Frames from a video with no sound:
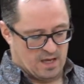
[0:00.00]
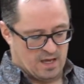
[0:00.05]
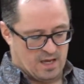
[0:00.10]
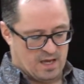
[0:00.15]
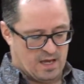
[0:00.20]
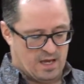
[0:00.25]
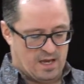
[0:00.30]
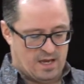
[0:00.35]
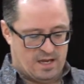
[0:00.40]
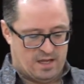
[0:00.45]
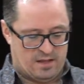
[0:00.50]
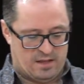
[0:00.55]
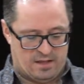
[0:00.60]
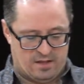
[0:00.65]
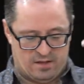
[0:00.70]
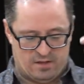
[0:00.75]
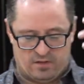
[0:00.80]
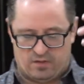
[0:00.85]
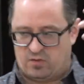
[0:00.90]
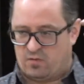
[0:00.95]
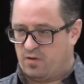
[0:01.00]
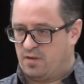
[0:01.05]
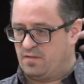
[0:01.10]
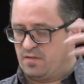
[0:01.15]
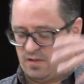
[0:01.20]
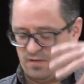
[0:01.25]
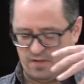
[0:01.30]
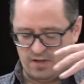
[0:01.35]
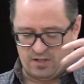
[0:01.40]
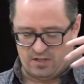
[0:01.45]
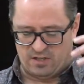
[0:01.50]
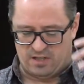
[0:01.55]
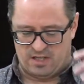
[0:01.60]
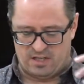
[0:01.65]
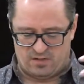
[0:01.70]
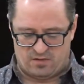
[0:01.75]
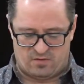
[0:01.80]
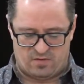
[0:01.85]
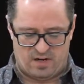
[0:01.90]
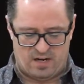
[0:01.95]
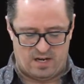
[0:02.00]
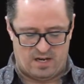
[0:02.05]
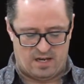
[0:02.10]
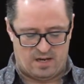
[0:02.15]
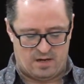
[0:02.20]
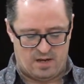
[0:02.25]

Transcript: and the story of salvation history